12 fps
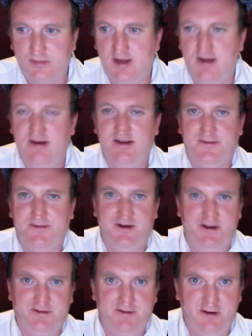And he's
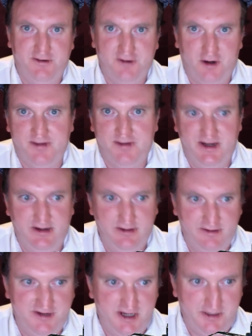finished in the top 10 in the
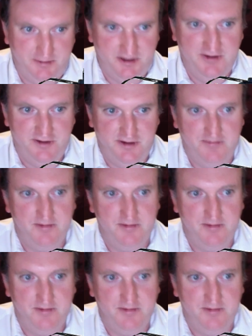championship.